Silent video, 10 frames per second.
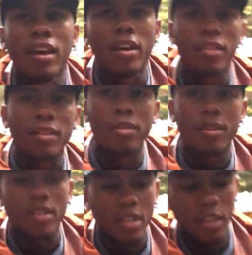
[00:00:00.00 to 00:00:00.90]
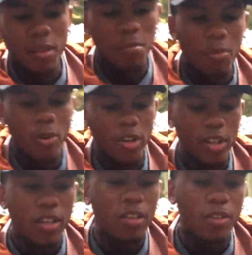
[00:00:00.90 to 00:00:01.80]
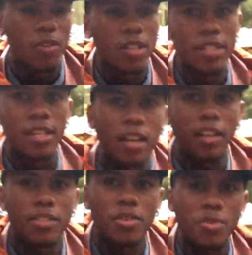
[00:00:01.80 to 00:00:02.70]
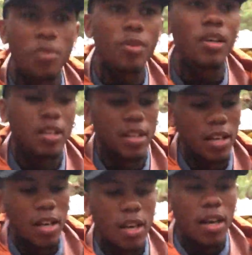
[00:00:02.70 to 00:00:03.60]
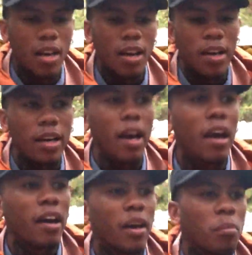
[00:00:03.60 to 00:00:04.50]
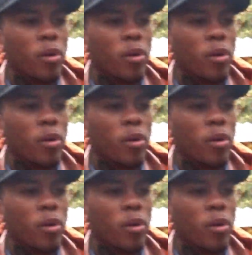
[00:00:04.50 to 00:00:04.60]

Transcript: 8:30 in the morning on day two. I had